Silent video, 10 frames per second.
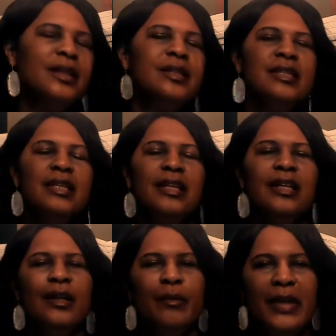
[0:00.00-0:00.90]
to
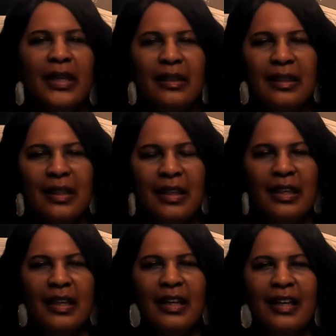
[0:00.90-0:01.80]
him and
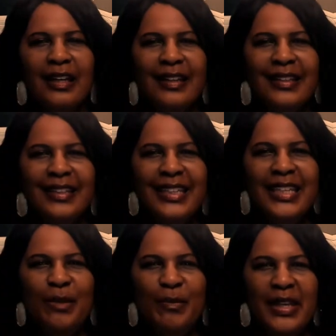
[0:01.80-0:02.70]
uh,
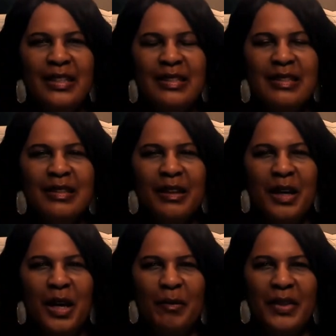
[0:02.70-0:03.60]
he makes the
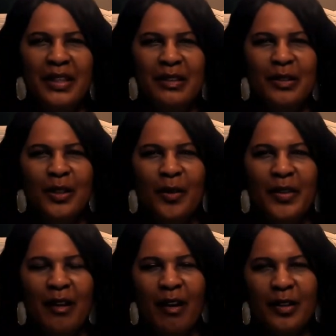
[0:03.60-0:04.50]
comment, you know,
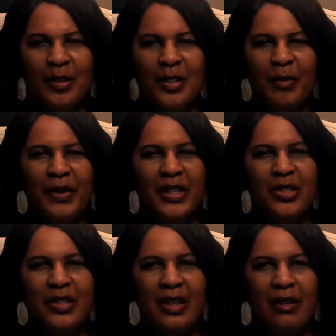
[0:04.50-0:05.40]
they argue so
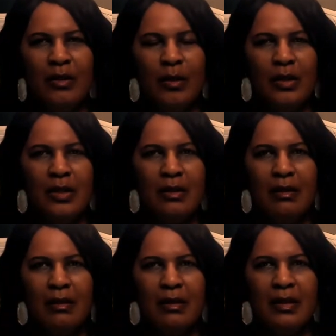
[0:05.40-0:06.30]
much that, you know, it's,
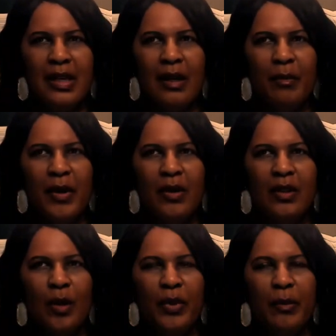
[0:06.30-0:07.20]
it's, like a married
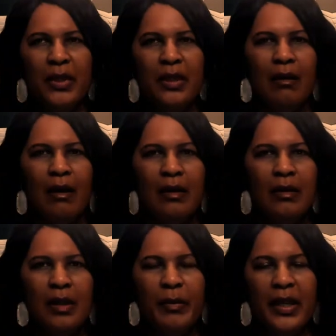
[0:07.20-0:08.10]
couple. I mean, they argue,
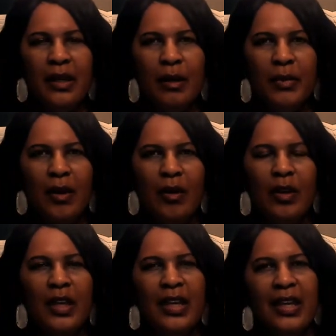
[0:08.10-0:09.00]
they make up, they argue.
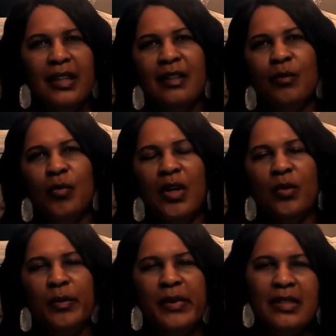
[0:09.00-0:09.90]
And then
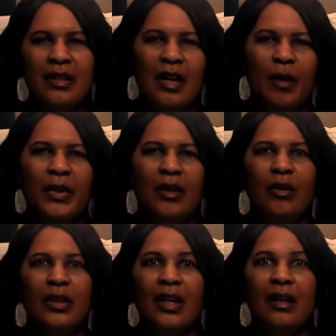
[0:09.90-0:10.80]
Braunwyn makes the comment, oh,
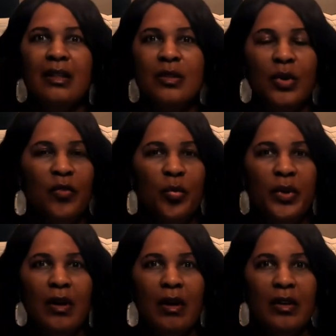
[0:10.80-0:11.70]
yeah, because whenever
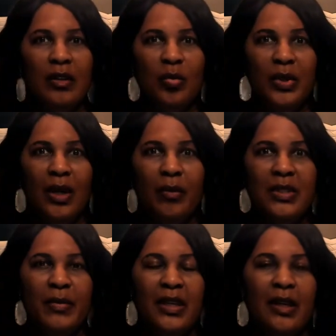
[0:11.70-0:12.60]
we argue, we always
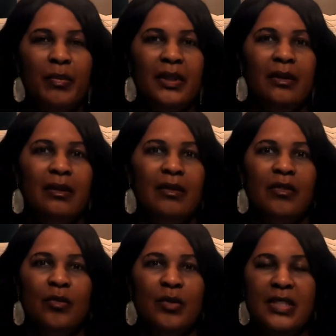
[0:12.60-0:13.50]
make up and
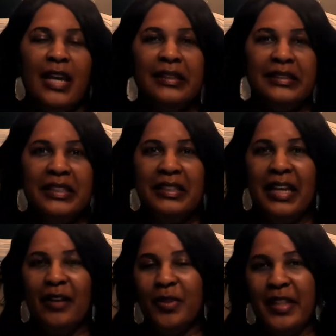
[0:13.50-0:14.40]
through sex. And
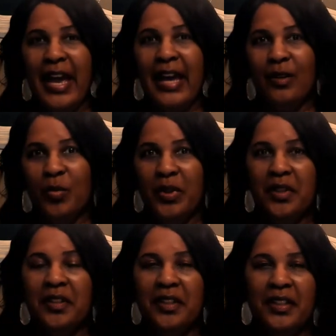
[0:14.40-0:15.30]
after that, we're
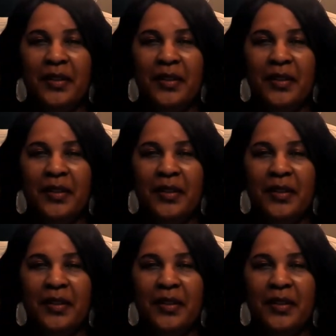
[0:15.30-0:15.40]
good.